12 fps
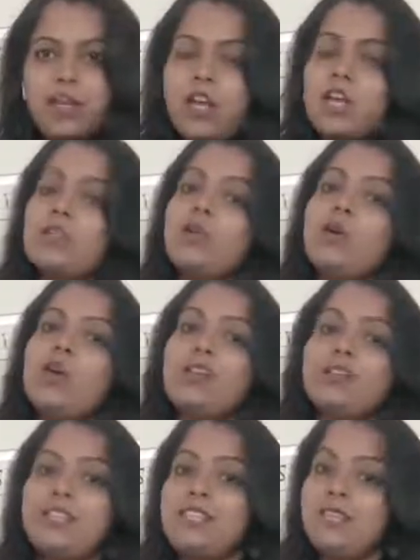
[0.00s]
So
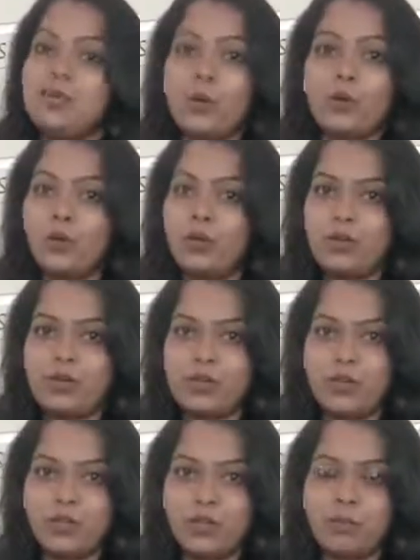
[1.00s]
this is not going to
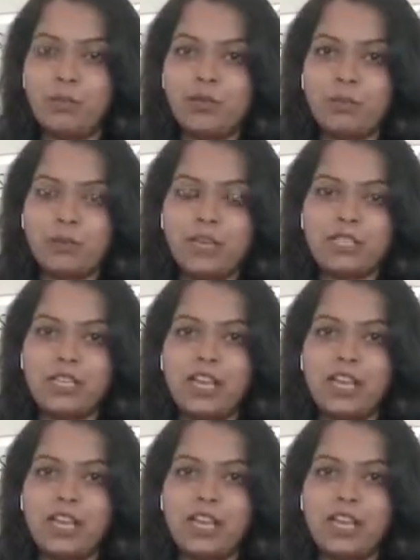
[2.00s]
serve your purpose.